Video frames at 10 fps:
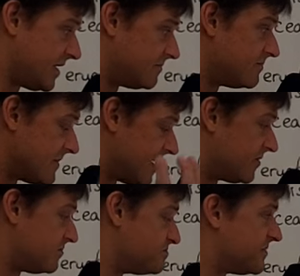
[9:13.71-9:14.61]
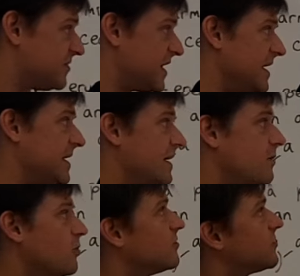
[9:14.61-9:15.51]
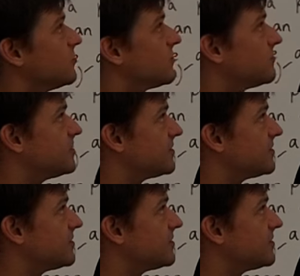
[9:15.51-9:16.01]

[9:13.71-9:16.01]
They're they're stealing all sorts of